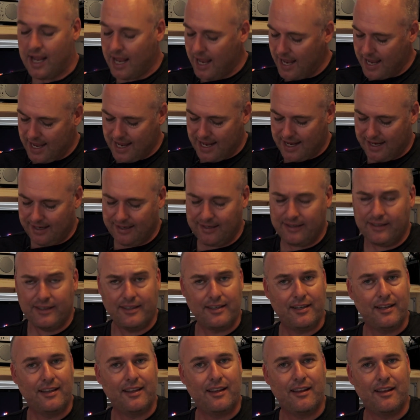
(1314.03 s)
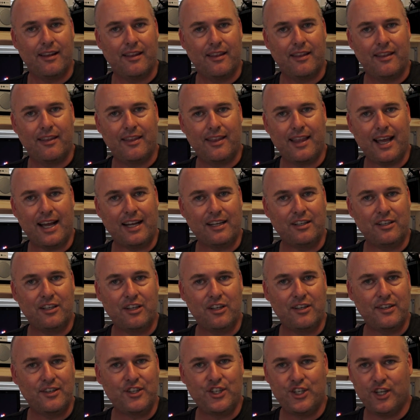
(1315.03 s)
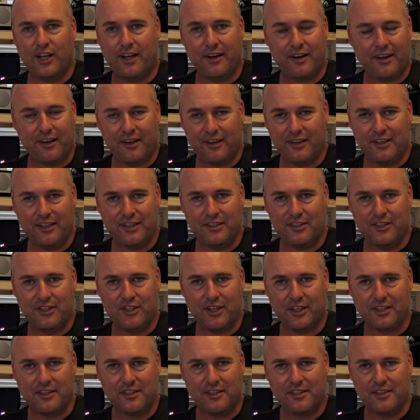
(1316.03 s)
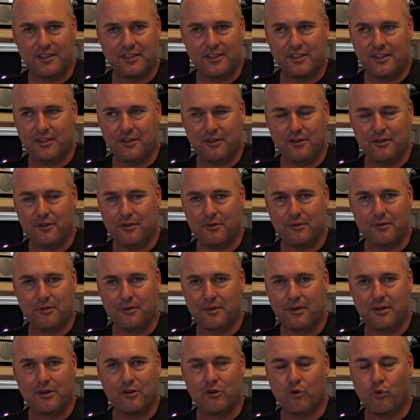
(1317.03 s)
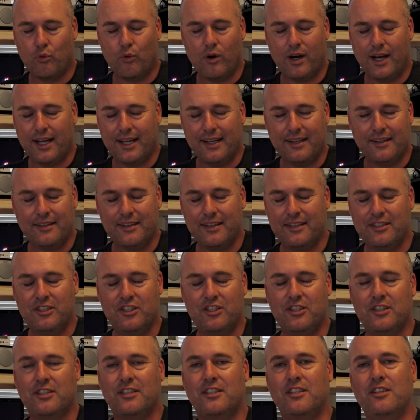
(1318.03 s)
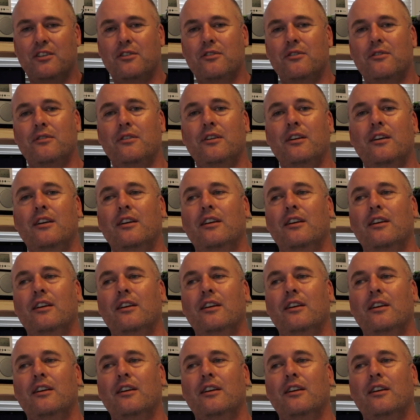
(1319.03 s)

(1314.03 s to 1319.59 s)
and that shutter is just so quiet. It's just so